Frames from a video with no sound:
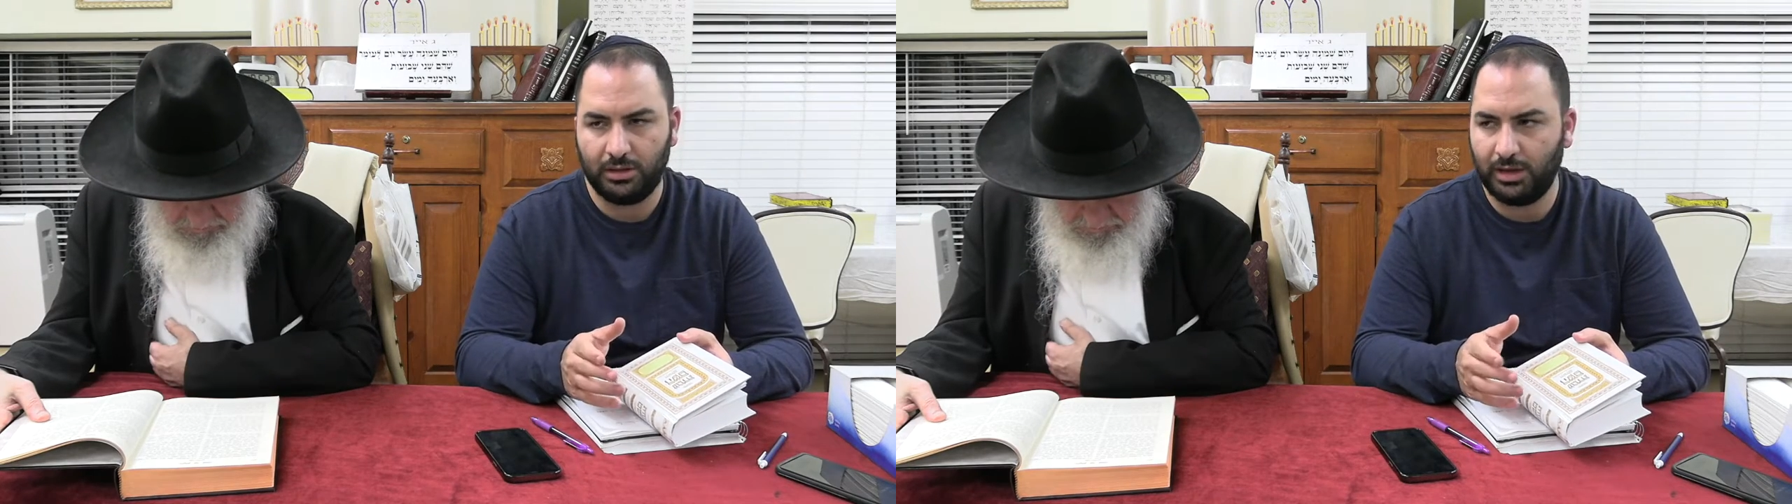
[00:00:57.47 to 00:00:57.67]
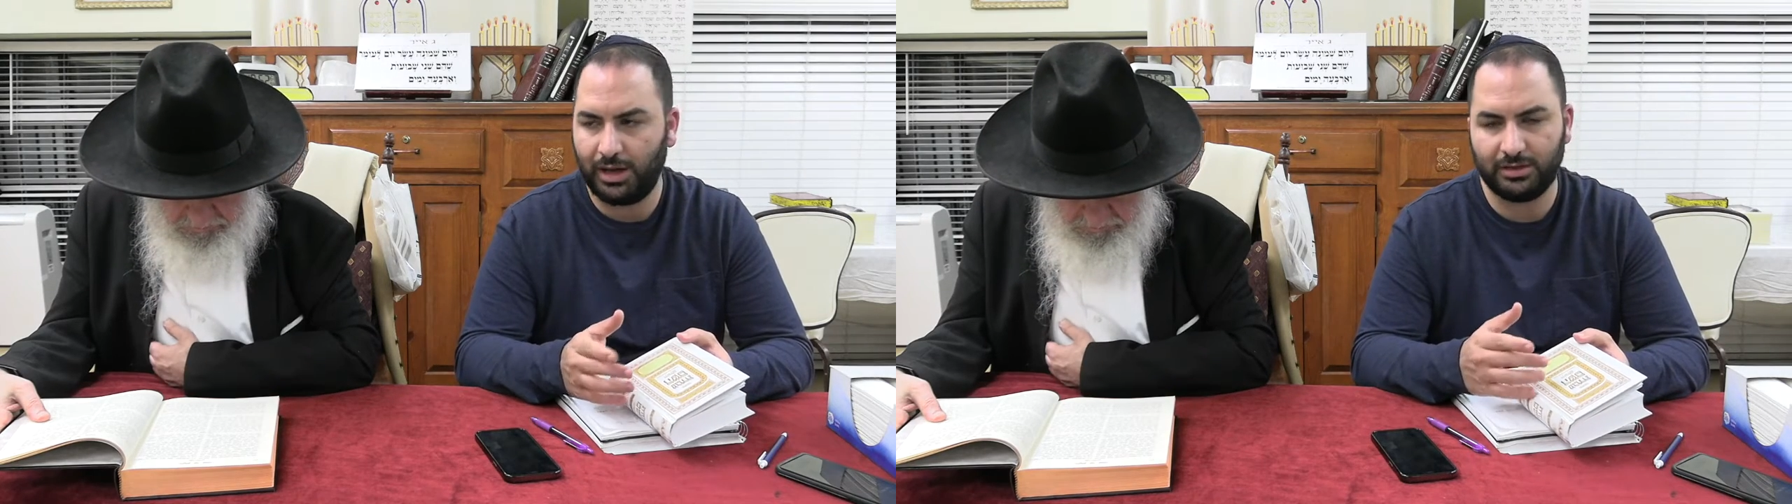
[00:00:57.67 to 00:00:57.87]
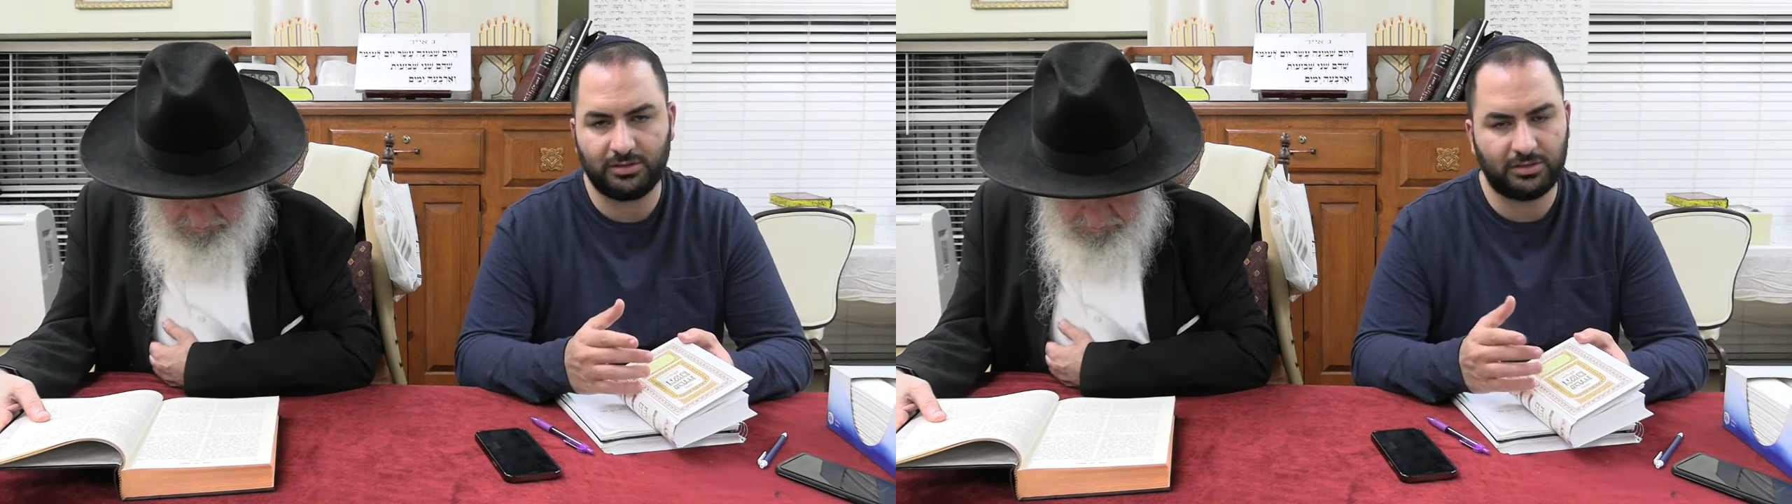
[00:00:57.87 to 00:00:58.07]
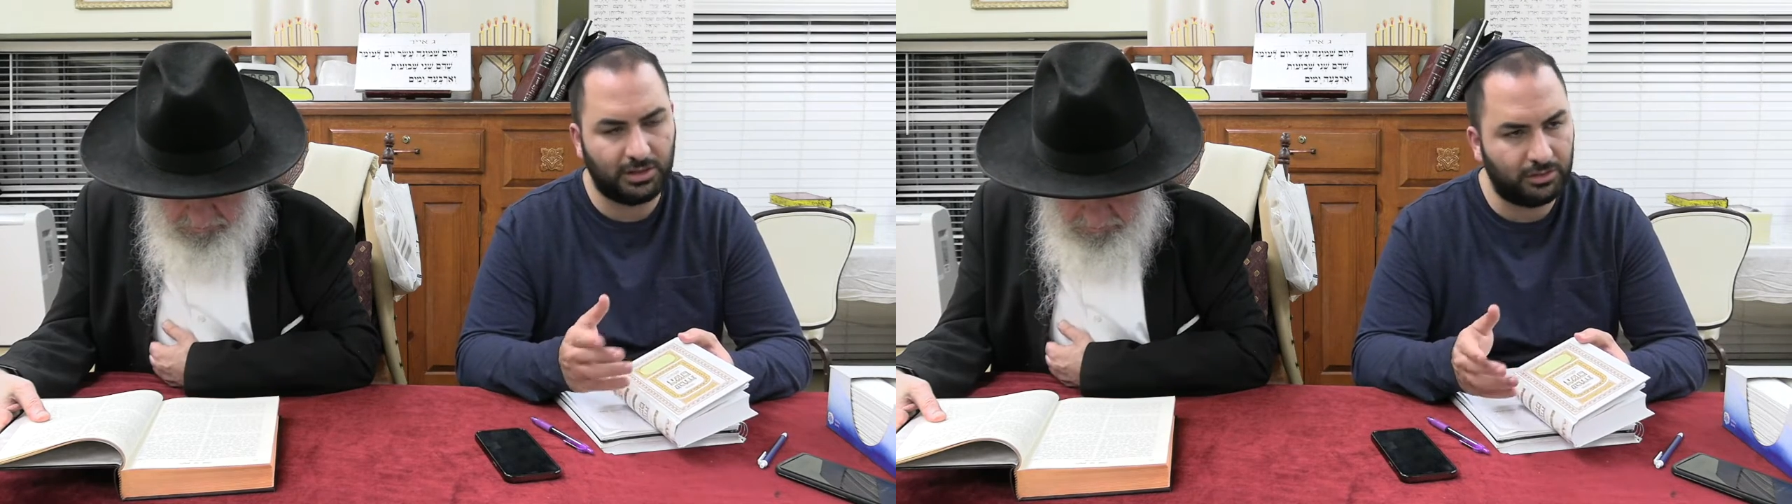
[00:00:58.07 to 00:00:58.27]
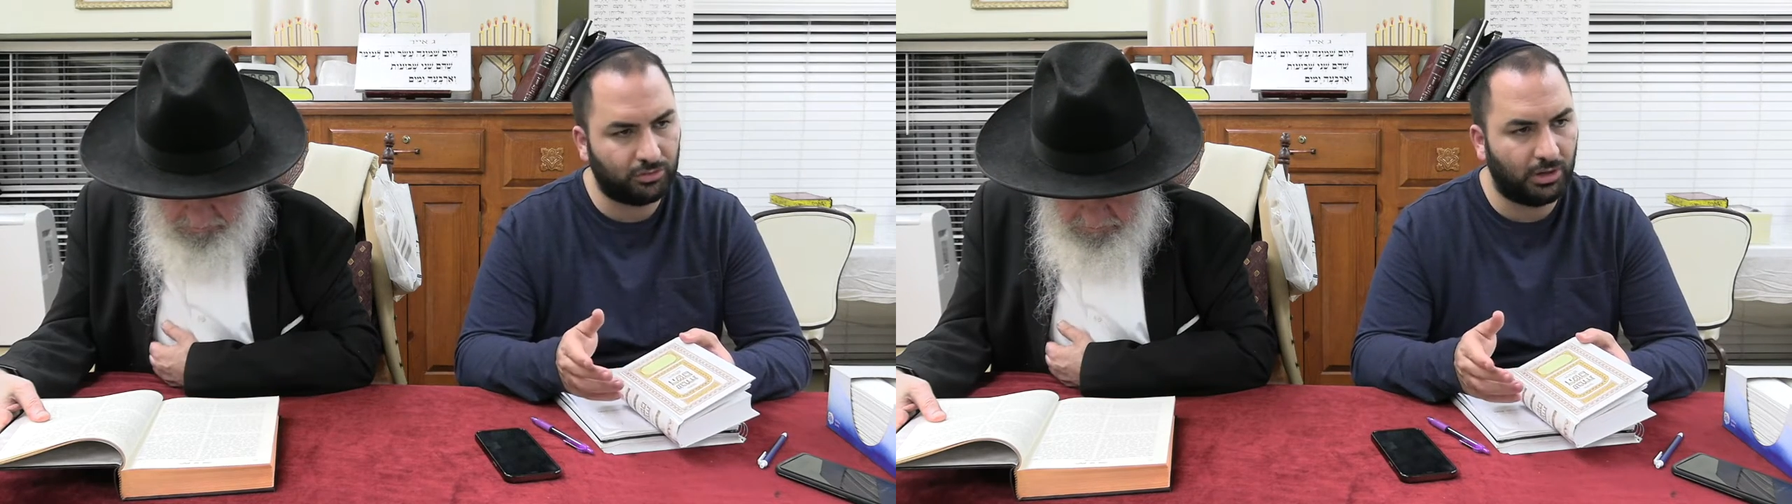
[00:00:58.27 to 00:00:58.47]
I guess it's
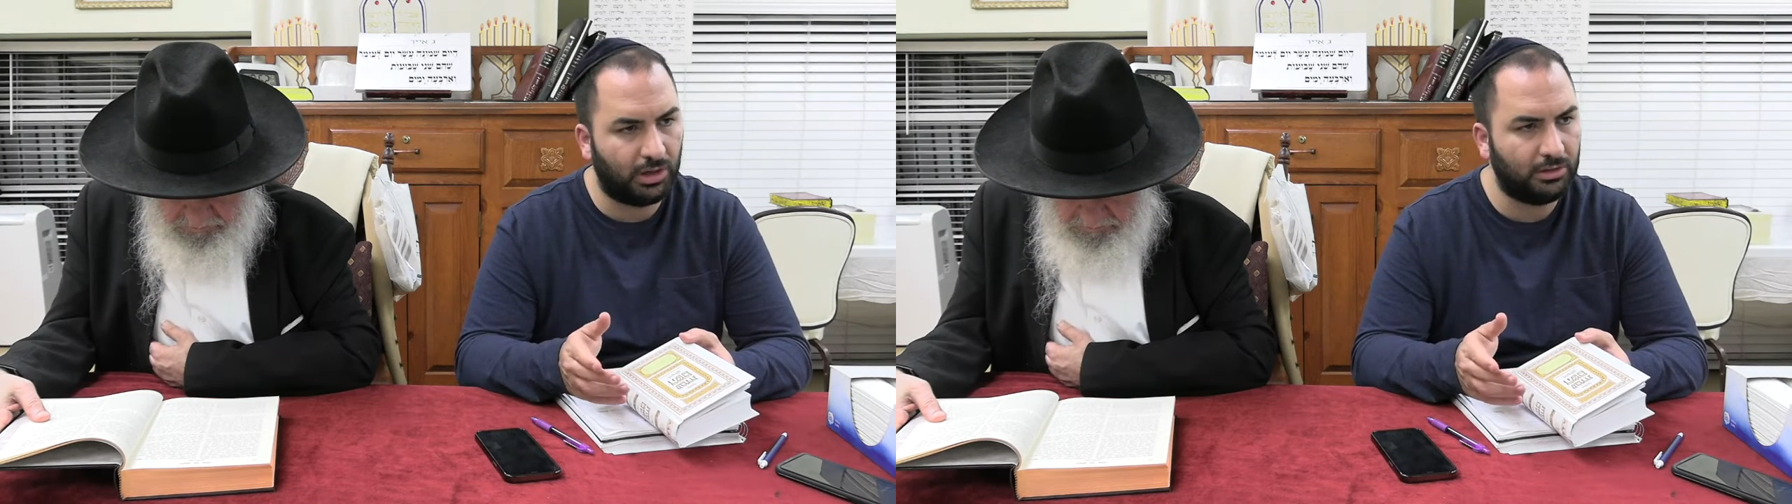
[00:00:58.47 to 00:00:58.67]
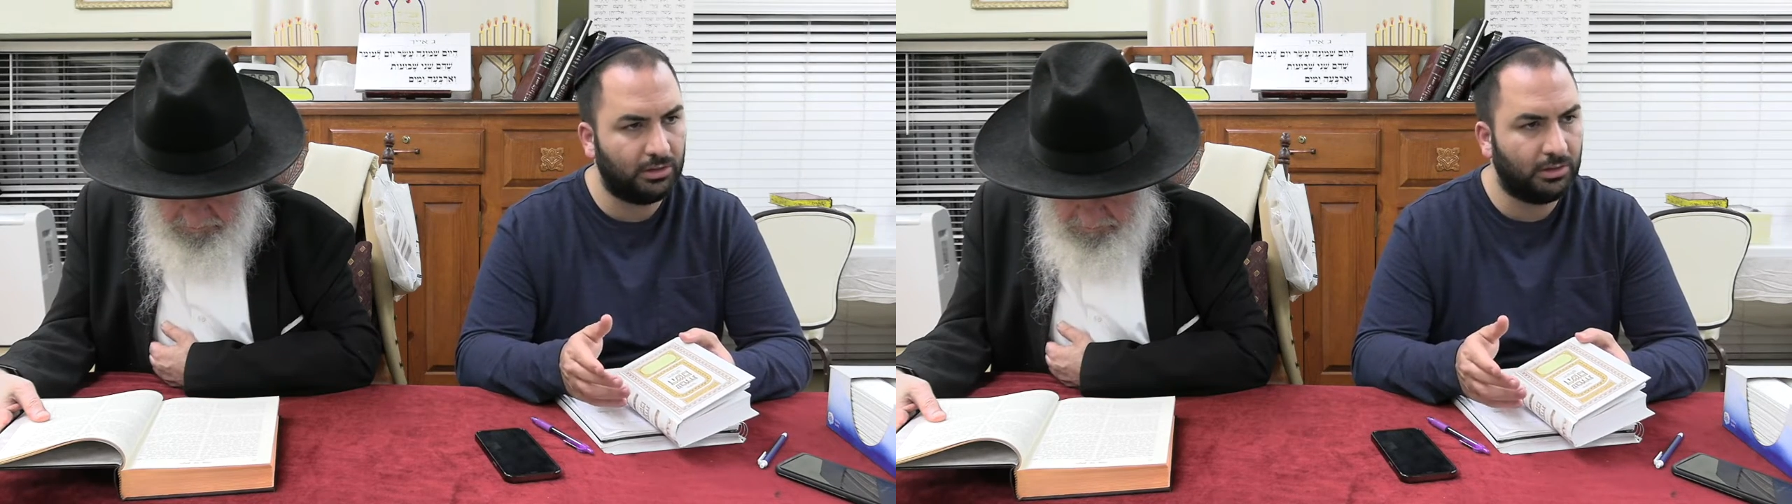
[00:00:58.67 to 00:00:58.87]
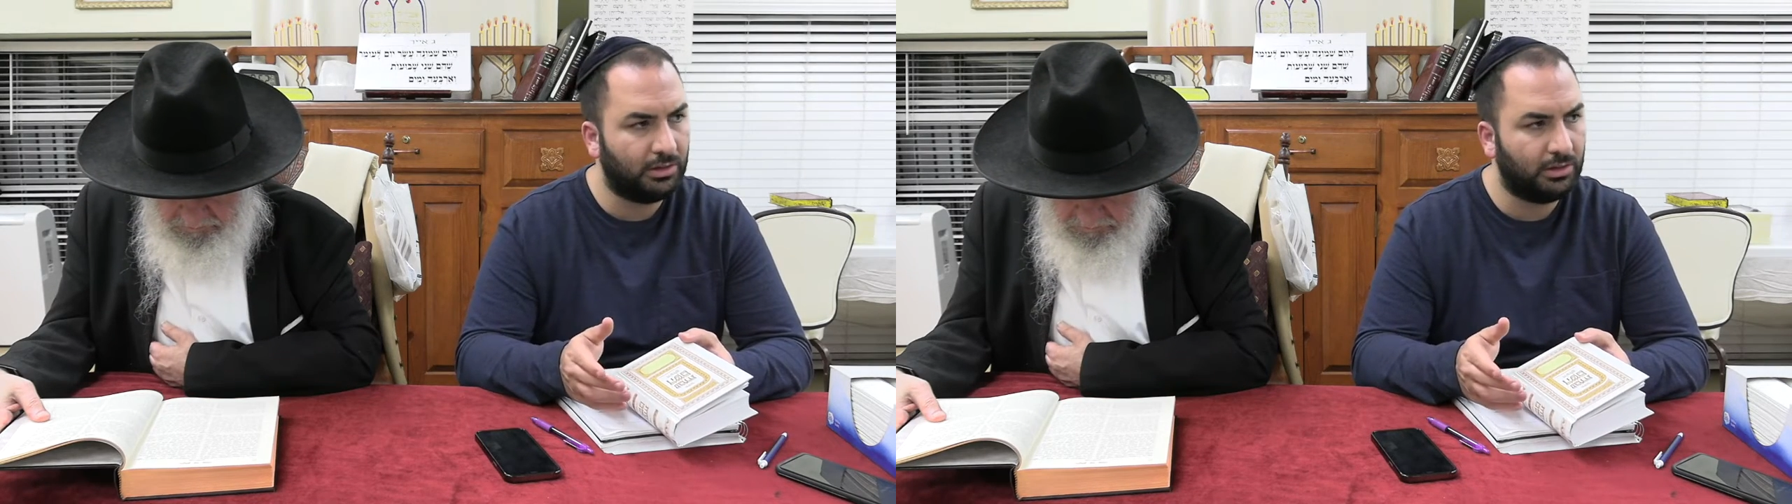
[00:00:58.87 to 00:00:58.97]
in Israel,